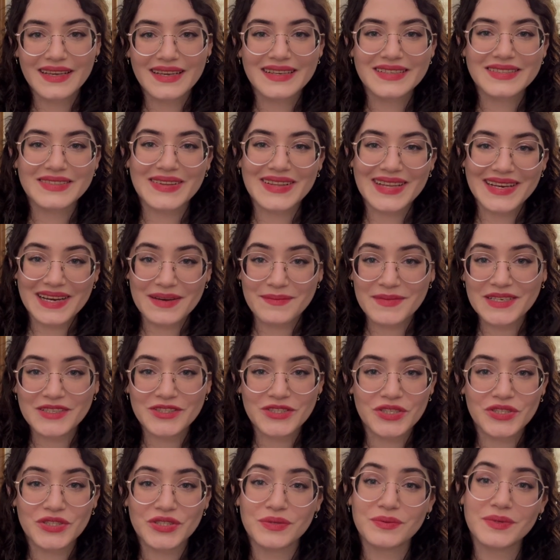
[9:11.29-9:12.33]
So like I
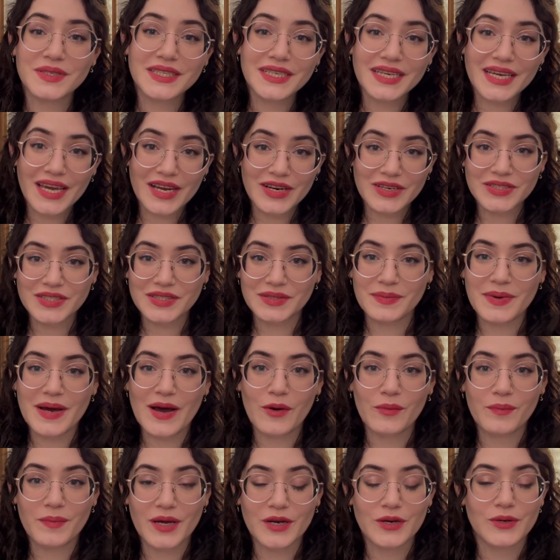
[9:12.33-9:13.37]
mentioned, she really cares
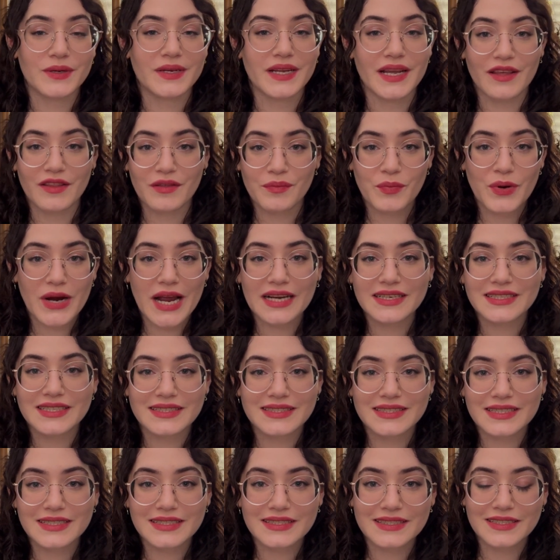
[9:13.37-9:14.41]
about better death
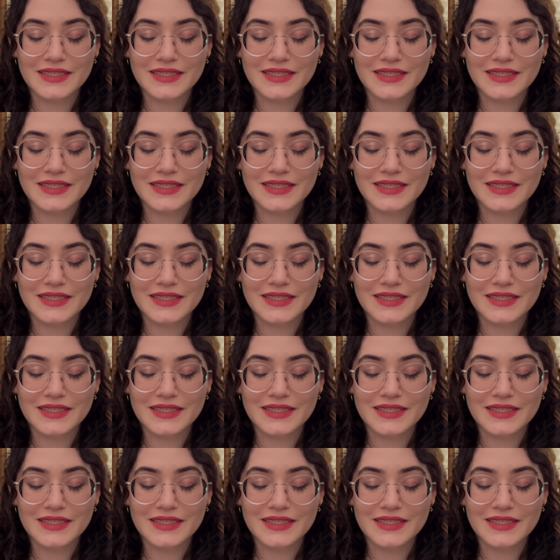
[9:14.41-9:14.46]
practices,